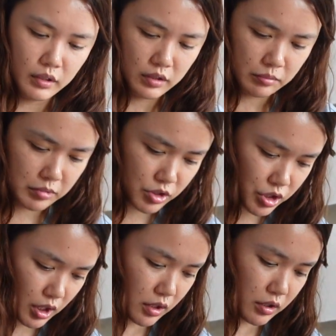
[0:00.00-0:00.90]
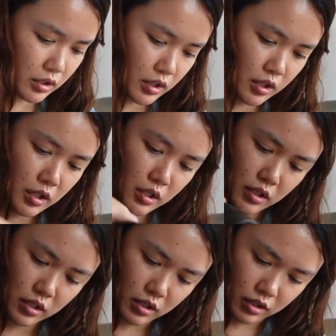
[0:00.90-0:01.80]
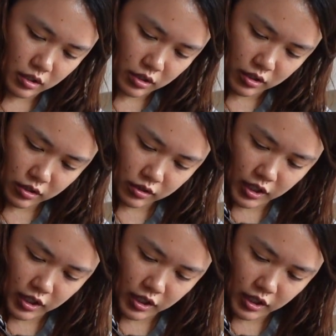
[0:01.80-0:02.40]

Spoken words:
Let me check on